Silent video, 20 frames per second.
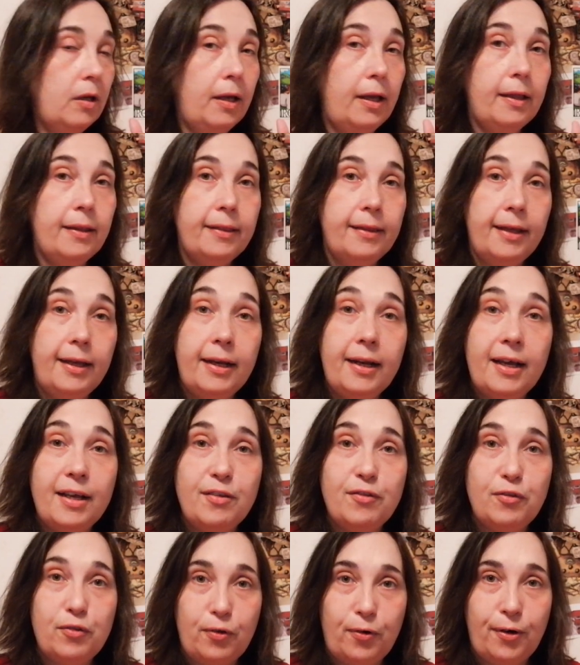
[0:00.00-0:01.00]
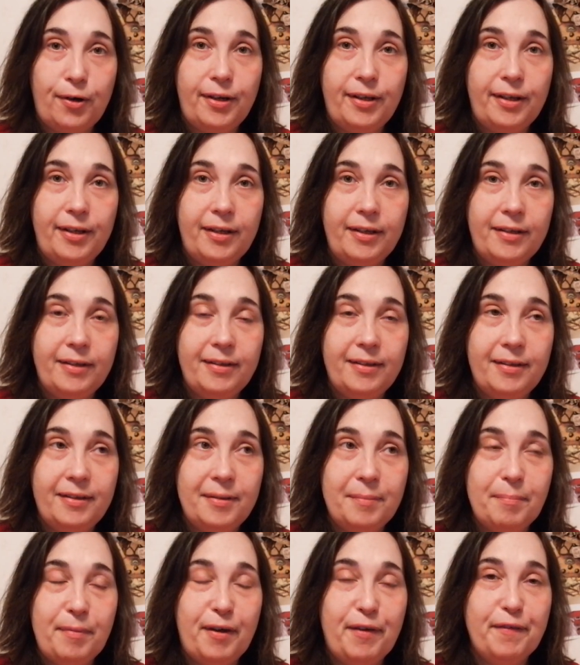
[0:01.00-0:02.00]
and then I started
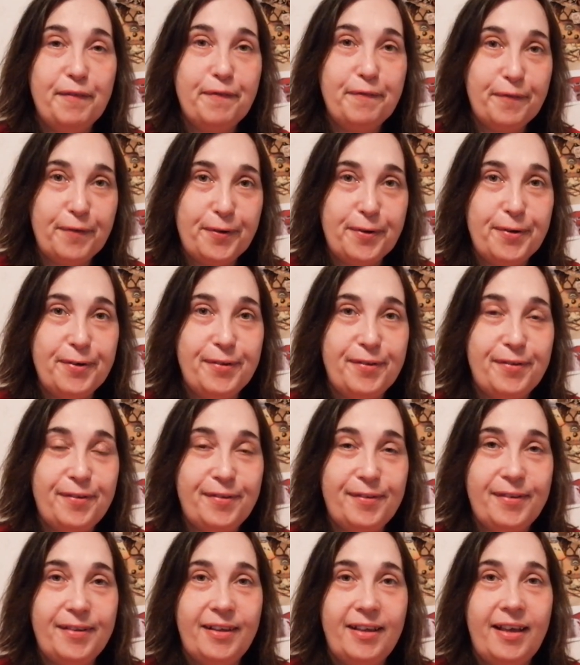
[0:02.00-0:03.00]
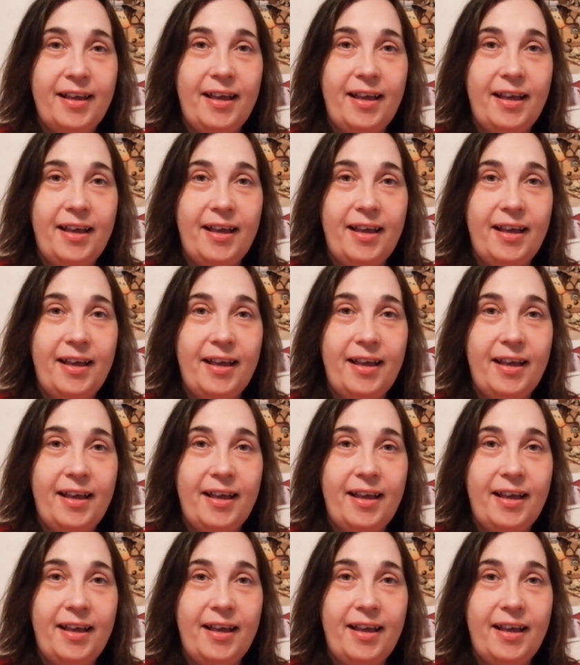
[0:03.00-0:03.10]
my first